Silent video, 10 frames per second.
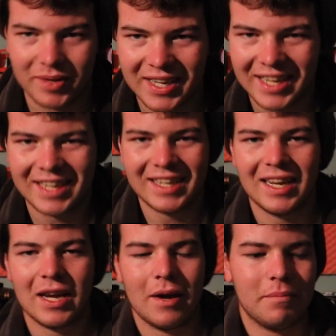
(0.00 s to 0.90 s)

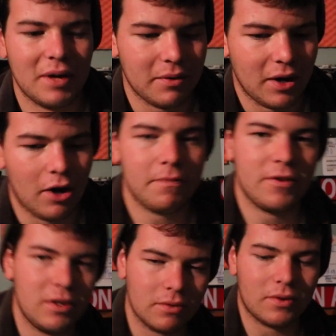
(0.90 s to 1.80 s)
But anyway,
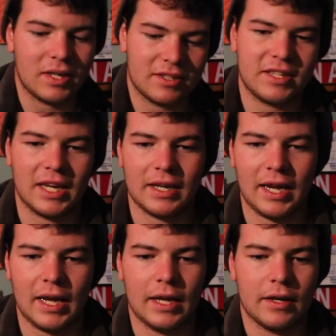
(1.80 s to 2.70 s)
hopefully you all understand,
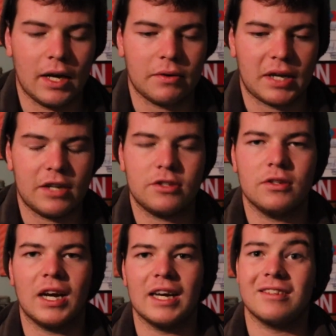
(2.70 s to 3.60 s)
and I'll catch
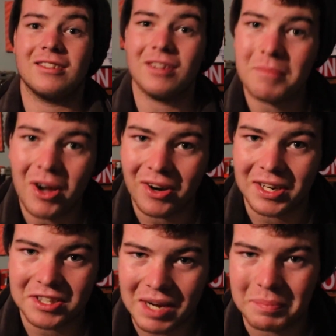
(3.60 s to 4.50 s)
you guys tomorrow
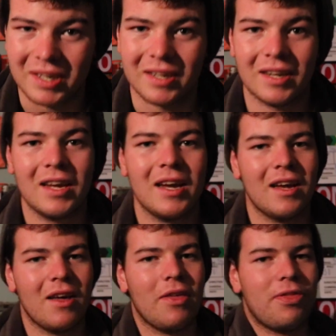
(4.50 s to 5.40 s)
in Shepparton.
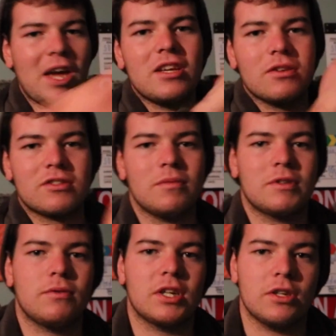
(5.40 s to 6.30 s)
Thank you so
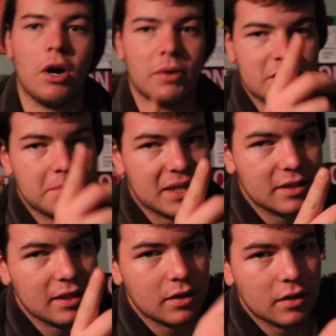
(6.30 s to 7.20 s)
much for watching. Oh,
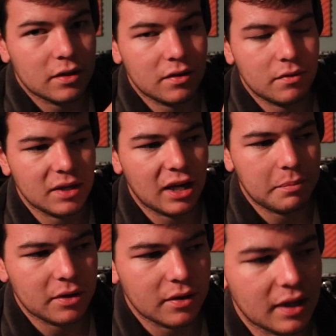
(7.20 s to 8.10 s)
expected to be
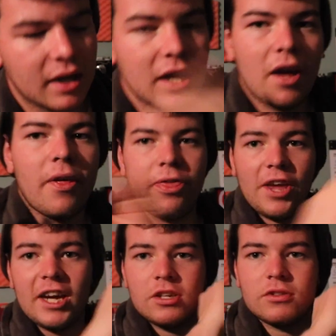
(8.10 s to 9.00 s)
uploaded then.
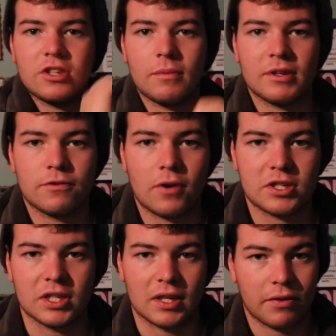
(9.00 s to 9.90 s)
Thank you so much for
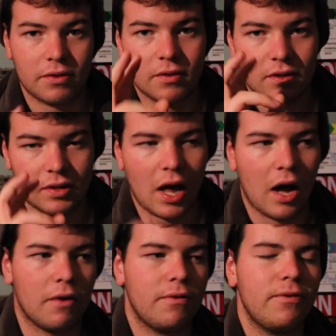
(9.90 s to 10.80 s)
watching.
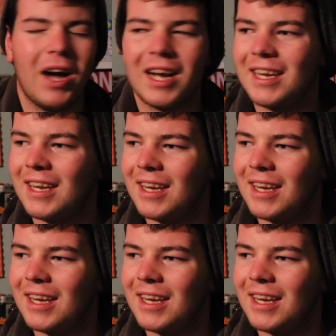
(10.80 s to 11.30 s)
Oh, fuck.